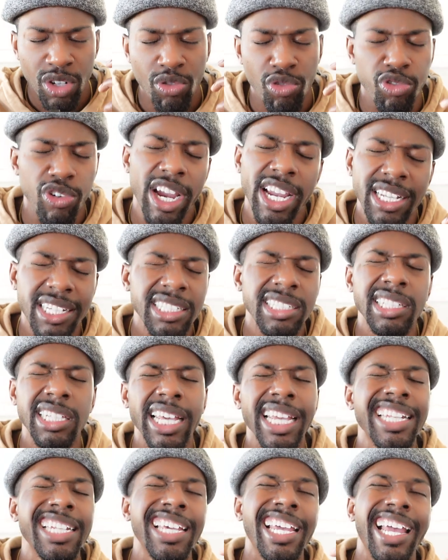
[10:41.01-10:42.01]

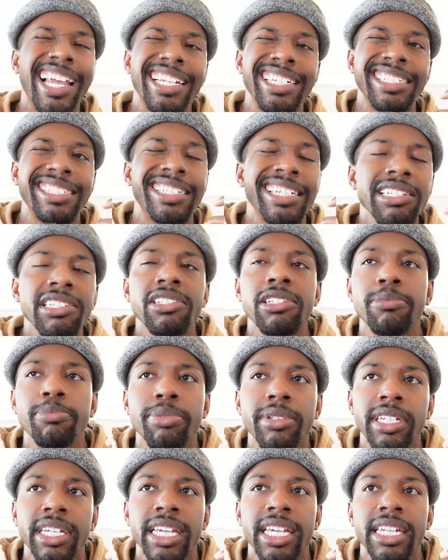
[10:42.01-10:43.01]
regulated and
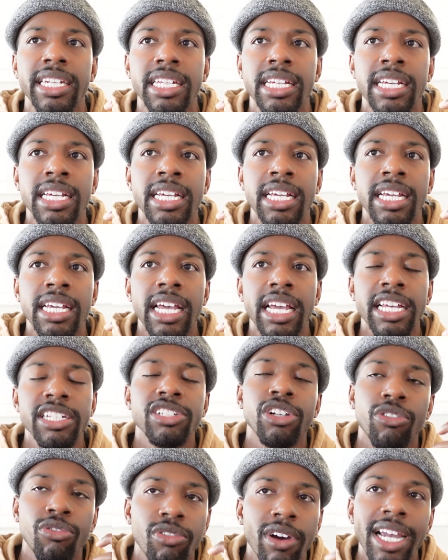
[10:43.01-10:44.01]
disciplined. It's
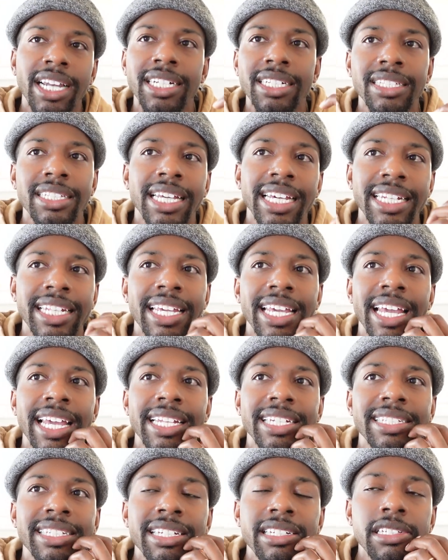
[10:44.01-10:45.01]
a regulated
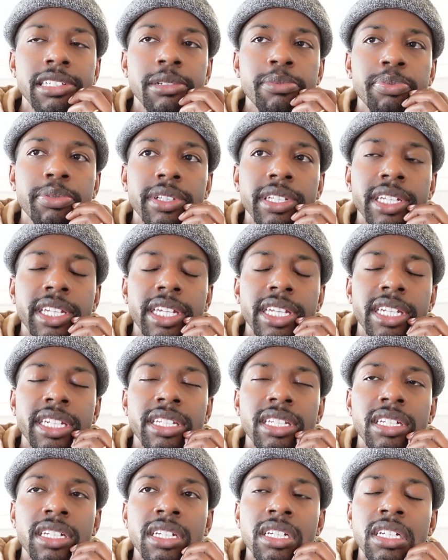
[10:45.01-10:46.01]
and disciplined.